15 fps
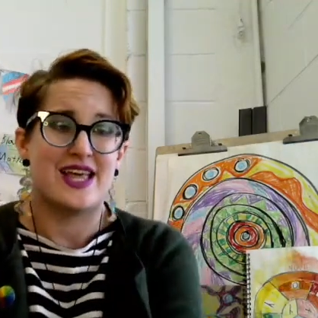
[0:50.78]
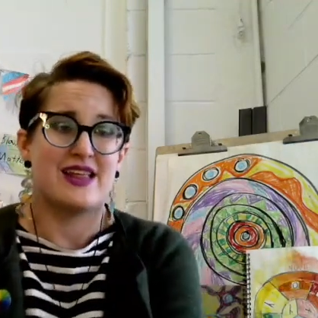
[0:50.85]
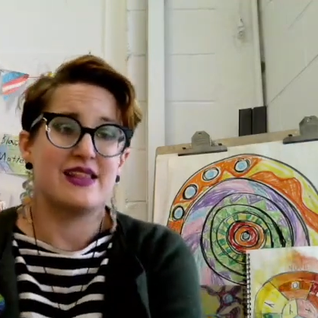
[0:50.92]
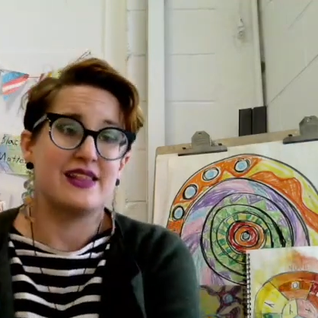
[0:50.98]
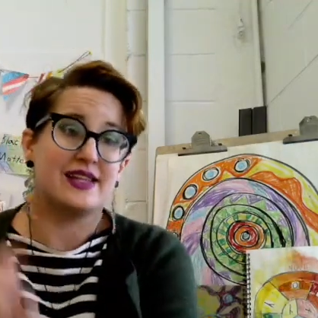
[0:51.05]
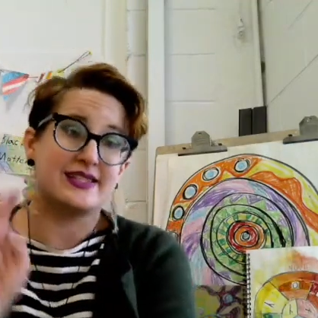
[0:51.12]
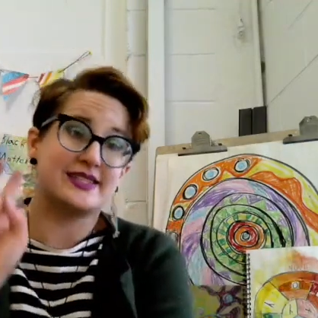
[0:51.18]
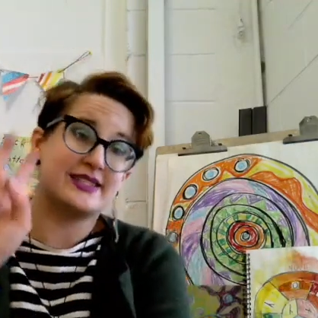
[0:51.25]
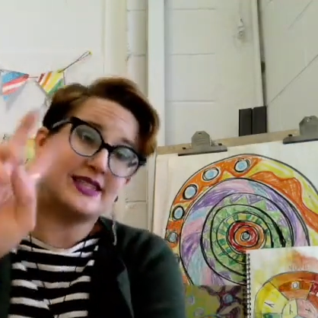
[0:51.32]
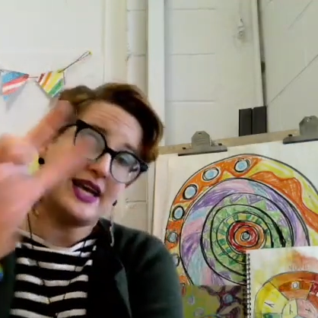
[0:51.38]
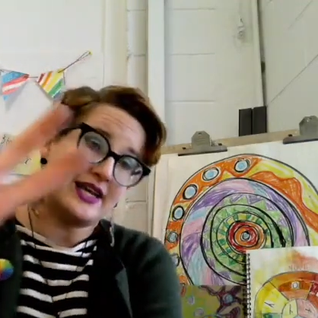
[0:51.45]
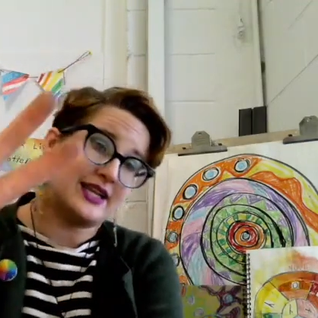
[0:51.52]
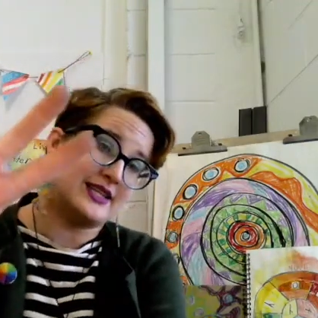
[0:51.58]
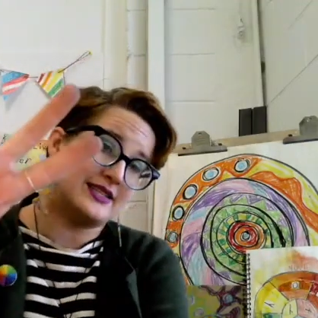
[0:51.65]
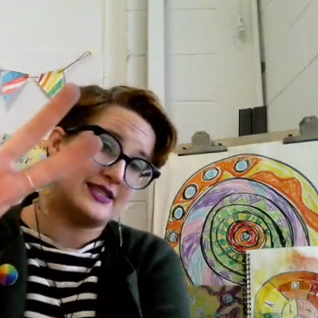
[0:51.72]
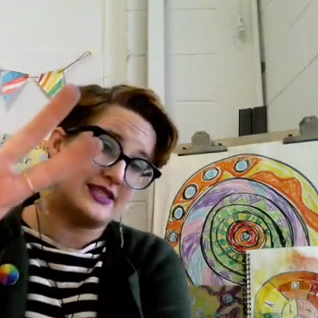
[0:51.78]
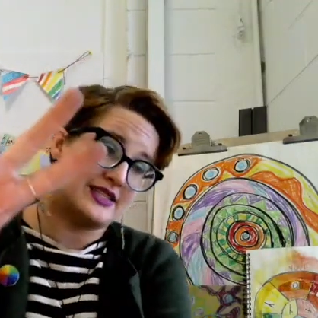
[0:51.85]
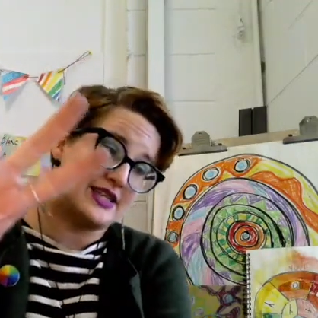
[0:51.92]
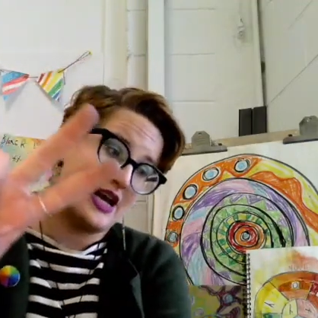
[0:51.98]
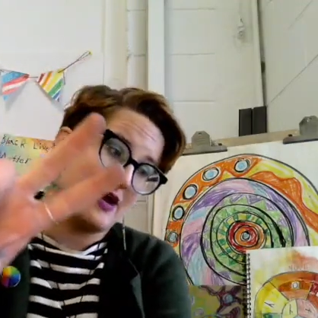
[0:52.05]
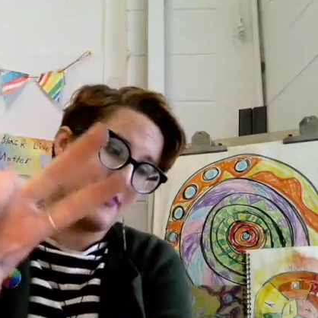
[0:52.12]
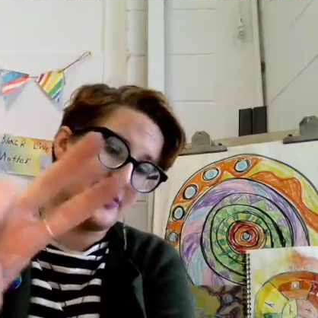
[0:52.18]
The second
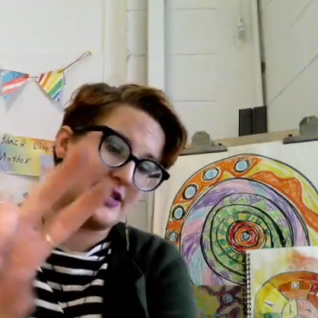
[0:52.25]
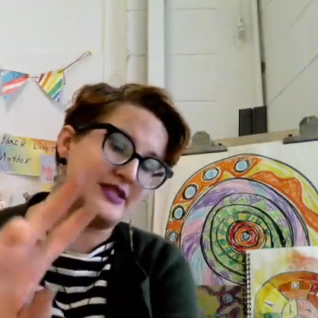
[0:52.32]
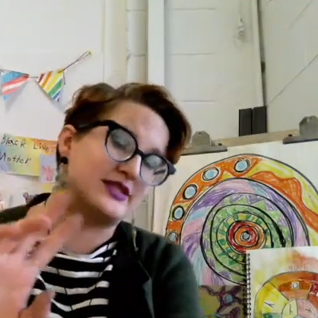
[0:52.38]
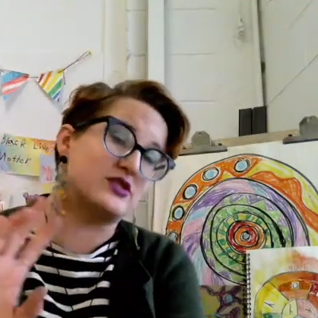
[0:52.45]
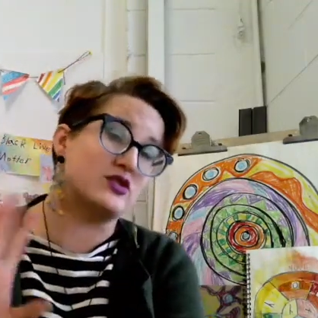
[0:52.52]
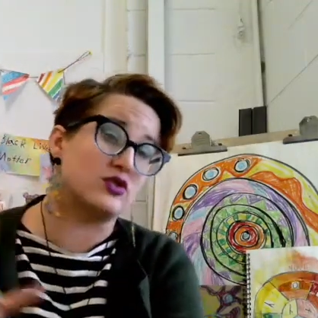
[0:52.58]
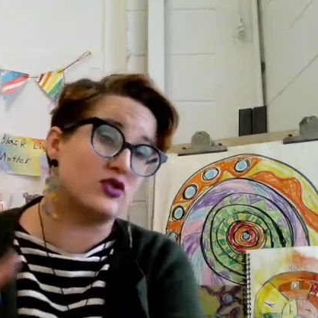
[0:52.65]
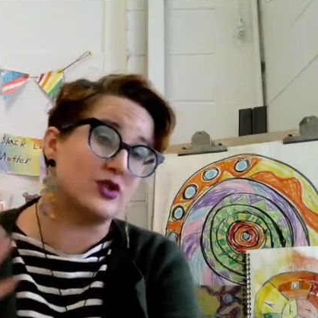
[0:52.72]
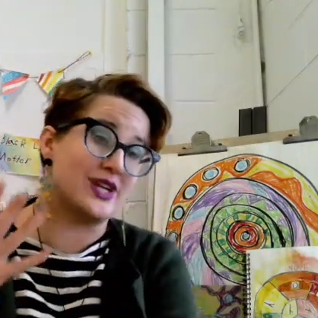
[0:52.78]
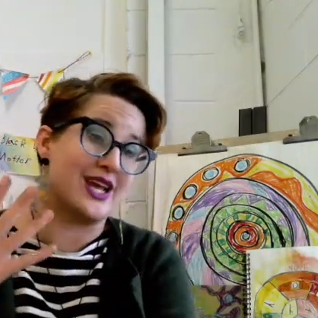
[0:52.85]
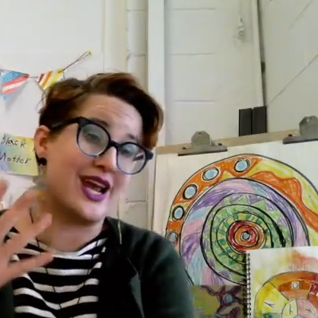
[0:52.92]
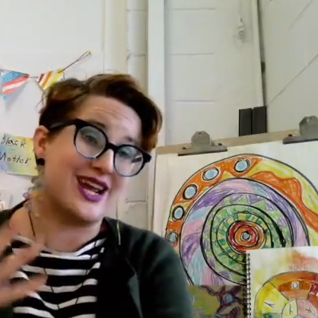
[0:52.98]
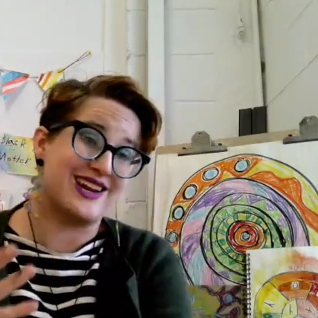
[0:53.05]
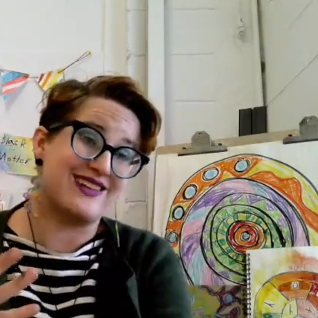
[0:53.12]
step is to create